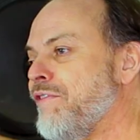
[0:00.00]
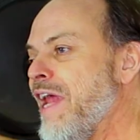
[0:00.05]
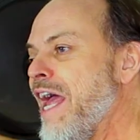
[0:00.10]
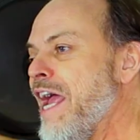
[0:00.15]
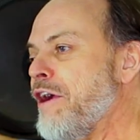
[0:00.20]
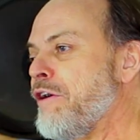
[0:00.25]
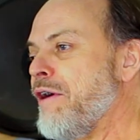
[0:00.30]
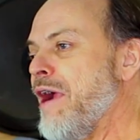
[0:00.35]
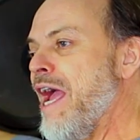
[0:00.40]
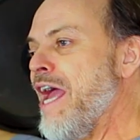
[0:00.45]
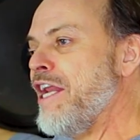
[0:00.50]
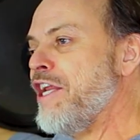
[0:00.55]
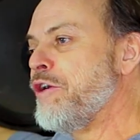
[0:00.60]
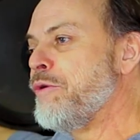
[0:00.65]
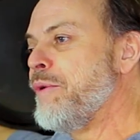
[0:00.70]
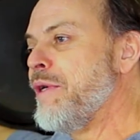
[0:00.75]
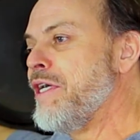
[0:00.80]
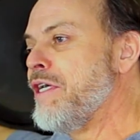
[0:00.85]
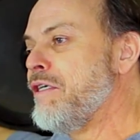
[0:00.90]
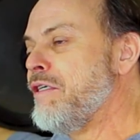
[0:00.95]
flat
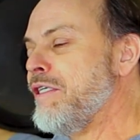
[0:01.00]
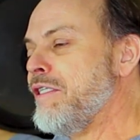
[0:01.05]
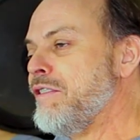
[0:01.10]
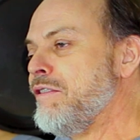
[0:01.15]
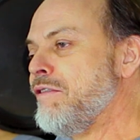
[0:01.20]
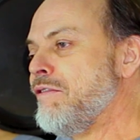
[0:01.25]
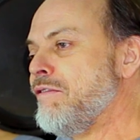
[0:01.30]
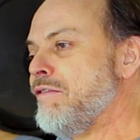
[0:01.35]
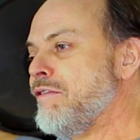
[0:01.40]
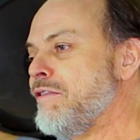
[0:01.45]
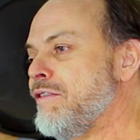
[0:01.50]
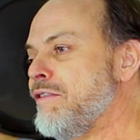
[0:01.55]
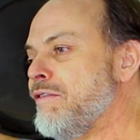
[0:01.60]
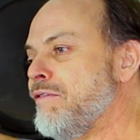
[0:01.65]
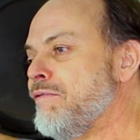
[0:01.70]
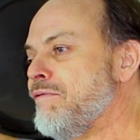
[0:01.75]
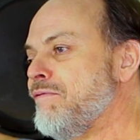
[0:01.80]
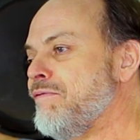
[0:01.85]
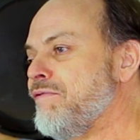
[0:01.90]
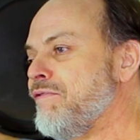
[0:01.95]
grinding wheel and
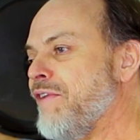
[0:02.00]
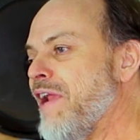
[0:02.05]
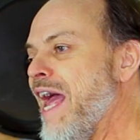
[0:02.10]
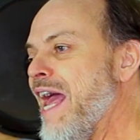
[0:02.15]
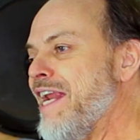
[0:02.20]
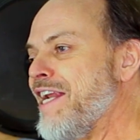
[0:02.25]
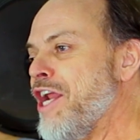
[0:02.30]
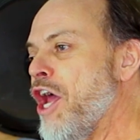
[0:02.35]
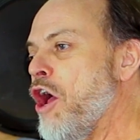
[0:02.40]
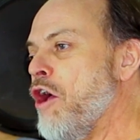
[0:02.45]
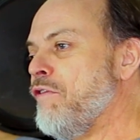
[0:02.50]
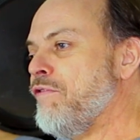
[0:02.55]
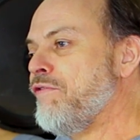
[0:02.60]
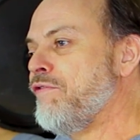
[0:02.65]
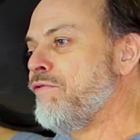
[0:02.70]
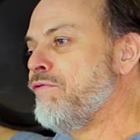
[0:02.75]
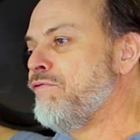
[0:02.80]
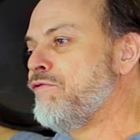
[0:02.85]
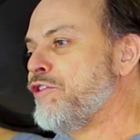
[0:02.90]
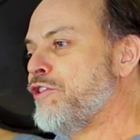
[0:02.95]
flatten
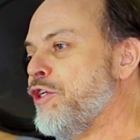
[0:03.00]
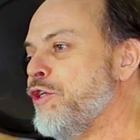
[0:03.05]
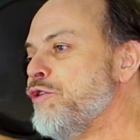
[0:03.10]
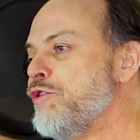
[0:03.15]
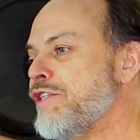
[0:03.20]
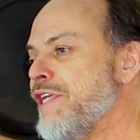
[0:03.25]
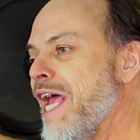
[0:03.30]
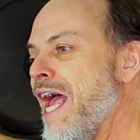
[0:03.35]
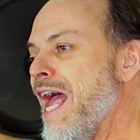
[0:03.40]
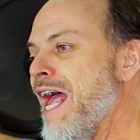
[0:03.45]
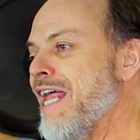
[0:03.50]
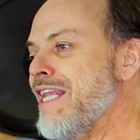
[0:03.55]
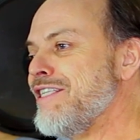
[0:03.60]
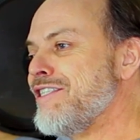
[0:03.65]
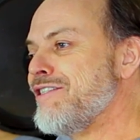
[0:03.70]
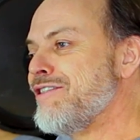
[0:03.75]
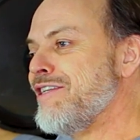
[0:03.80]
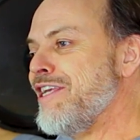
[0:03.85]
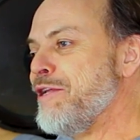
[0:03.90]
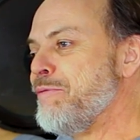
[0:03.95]
off two
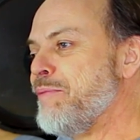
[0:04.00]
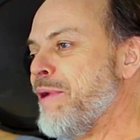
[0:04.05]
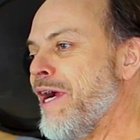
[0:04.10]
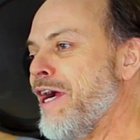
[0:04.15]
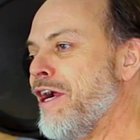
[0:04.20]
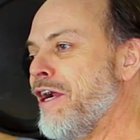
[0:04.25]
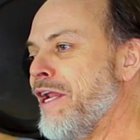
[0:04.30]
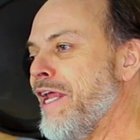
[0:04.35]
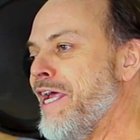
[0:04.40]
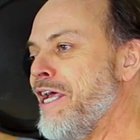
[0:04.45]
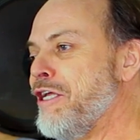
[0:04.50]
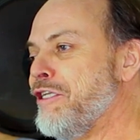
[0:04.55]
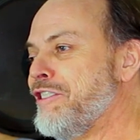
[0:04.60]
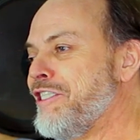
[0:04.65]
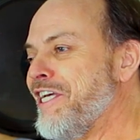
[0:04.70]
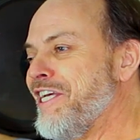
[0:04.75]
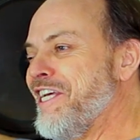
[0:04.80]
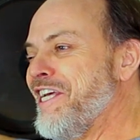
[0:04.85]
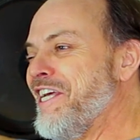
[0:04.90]
sides in parallel